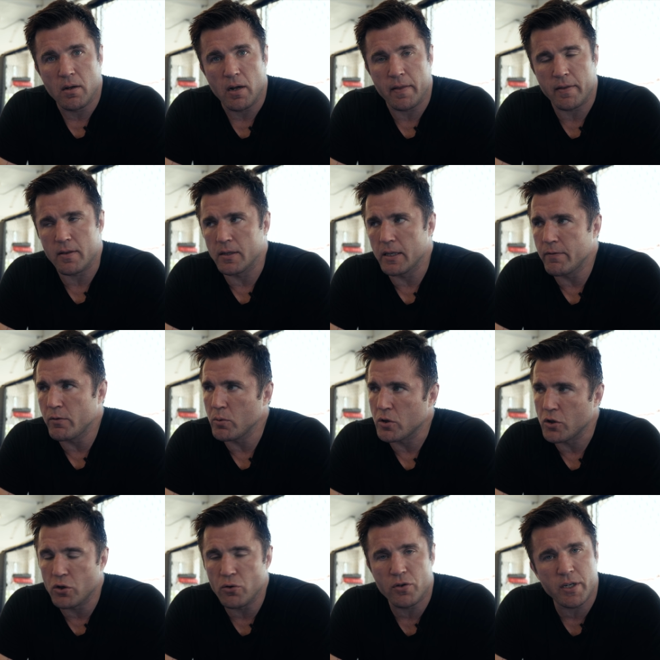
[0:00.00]
I think the limit was
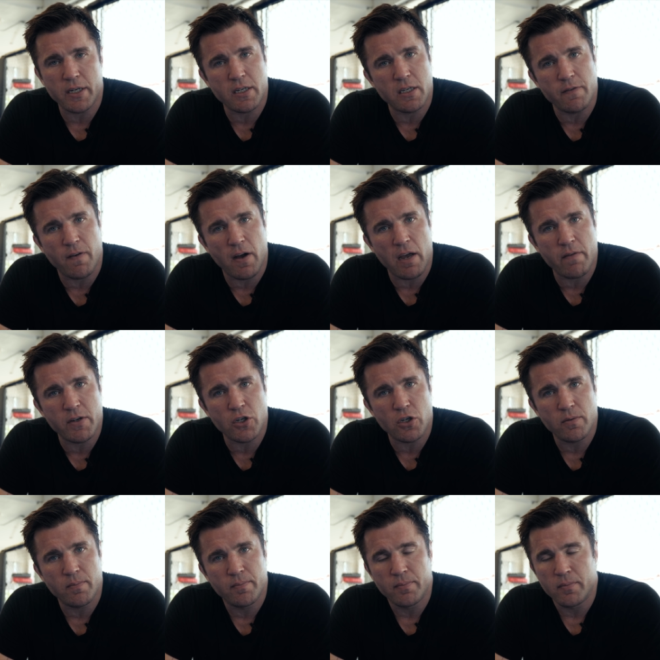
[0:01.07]
265
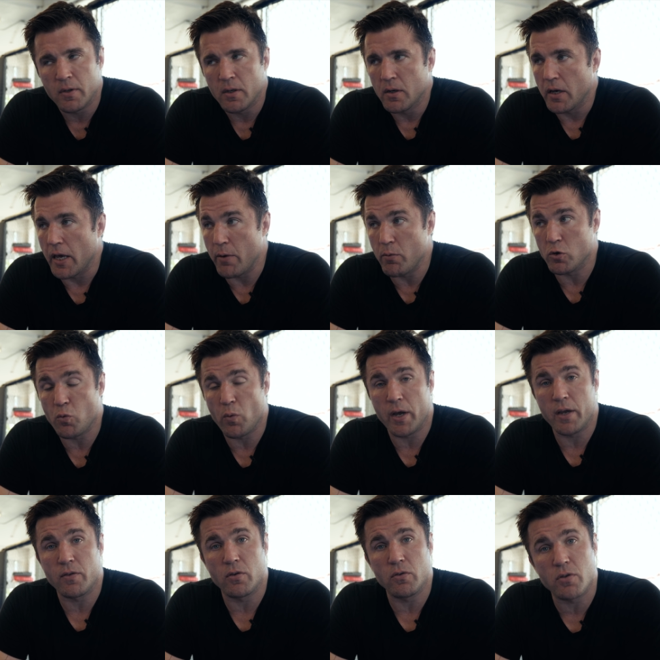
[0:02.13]
ish. He was
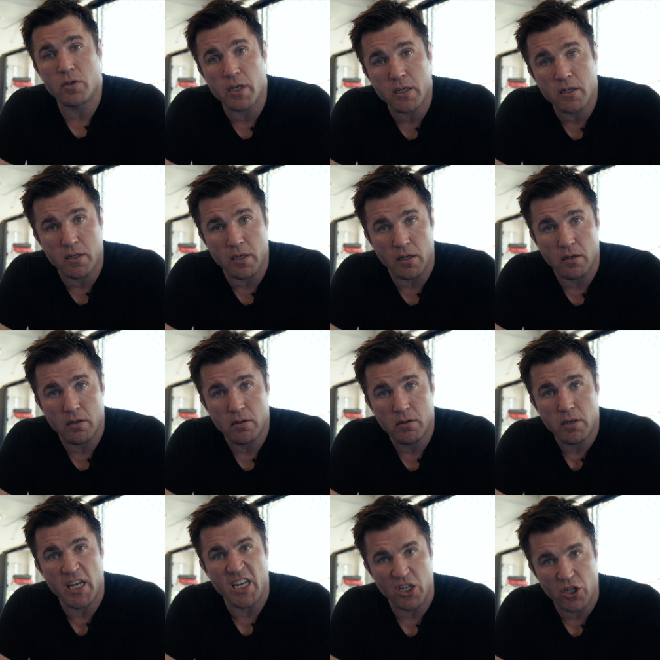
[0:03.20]
weighing 260
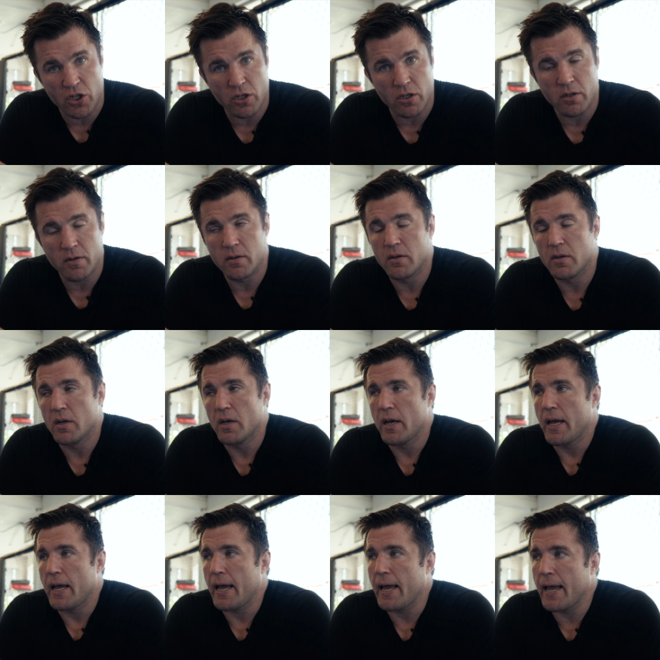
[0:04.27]
ish.
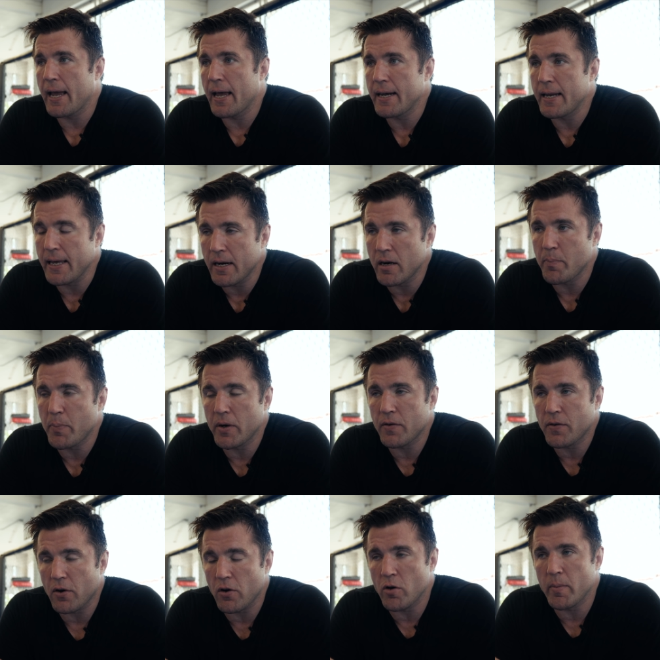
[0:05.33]
And he ended up in a
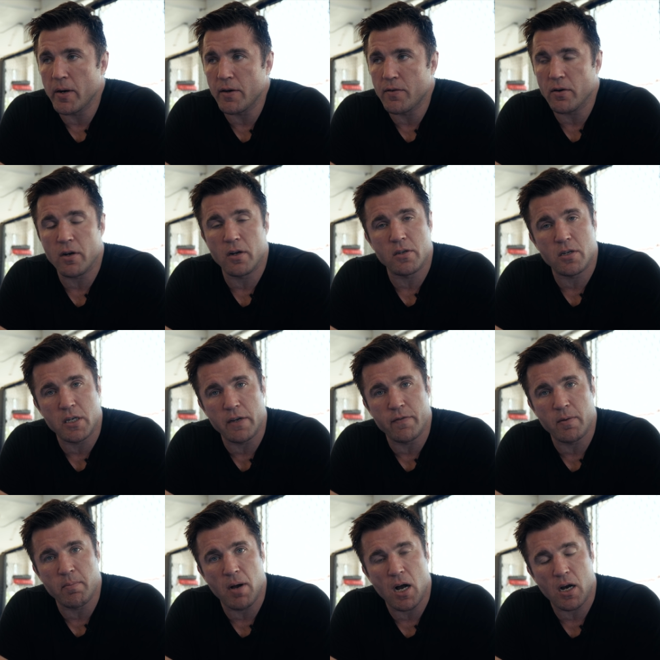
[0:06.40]
tournament. He took on
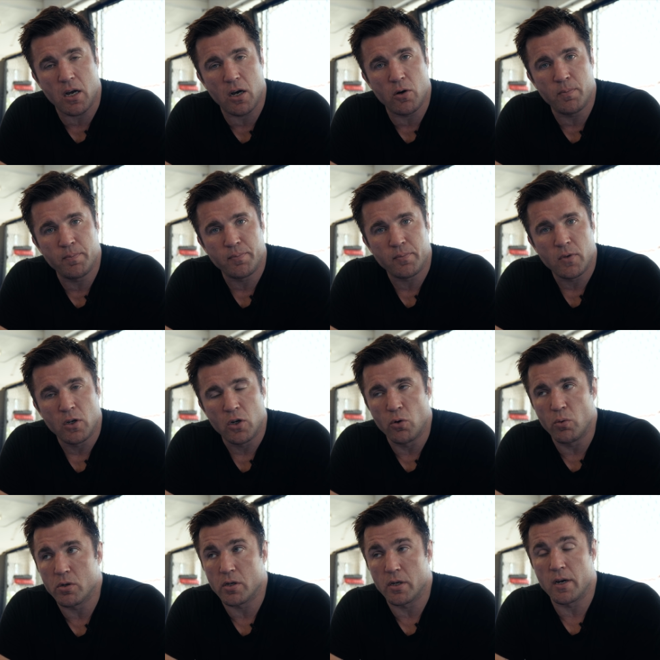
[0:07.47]
Stephen Mocco,
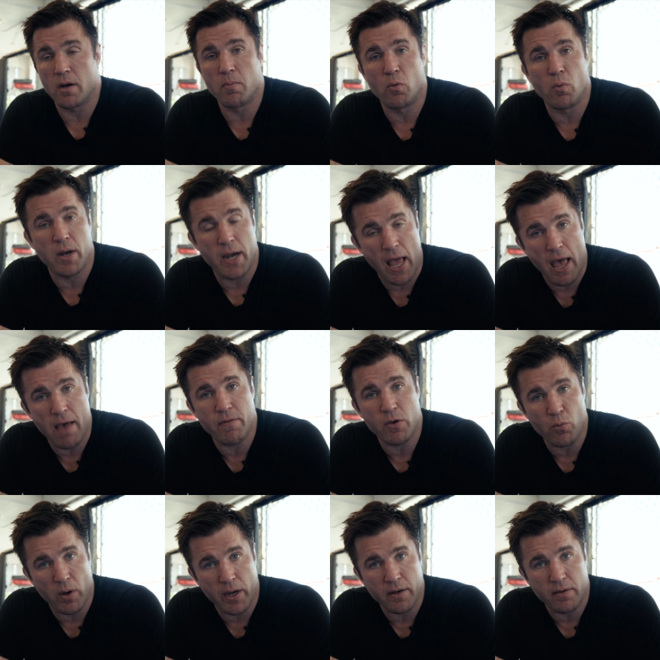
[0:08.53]
who was the number one
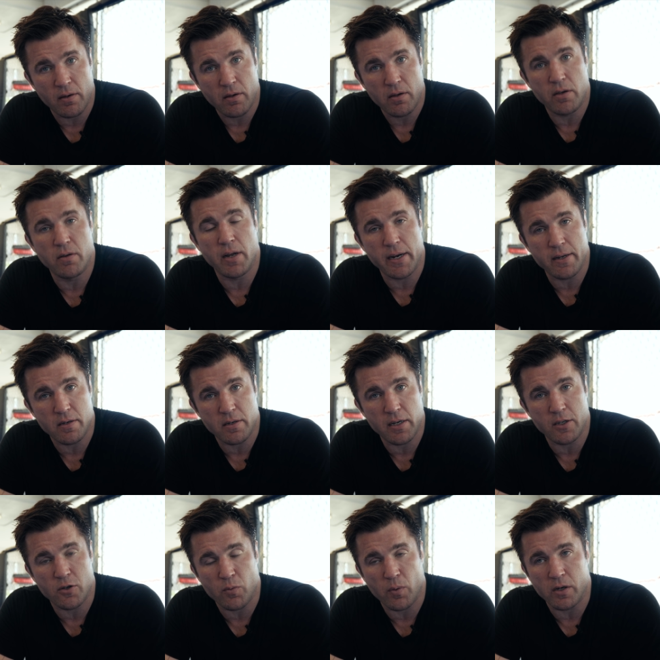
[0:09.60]
heavyweight United
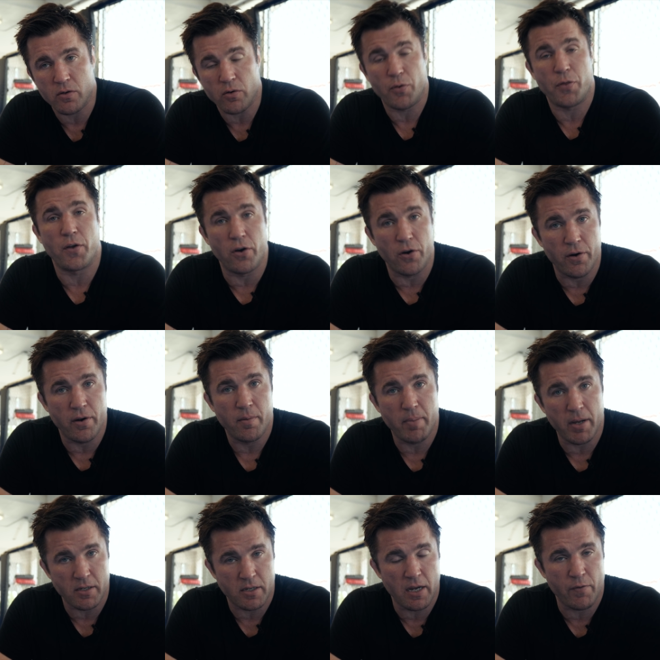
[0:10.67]
States wrestler, third
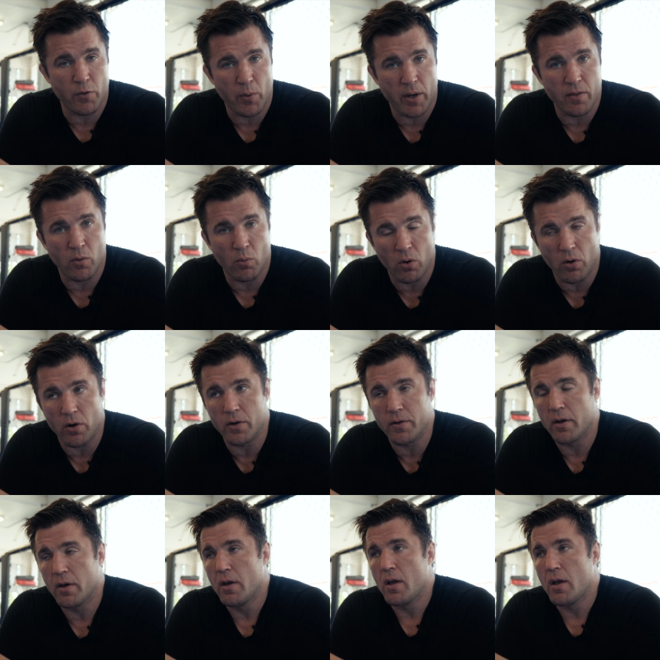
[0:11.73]
best heavyweight in the world.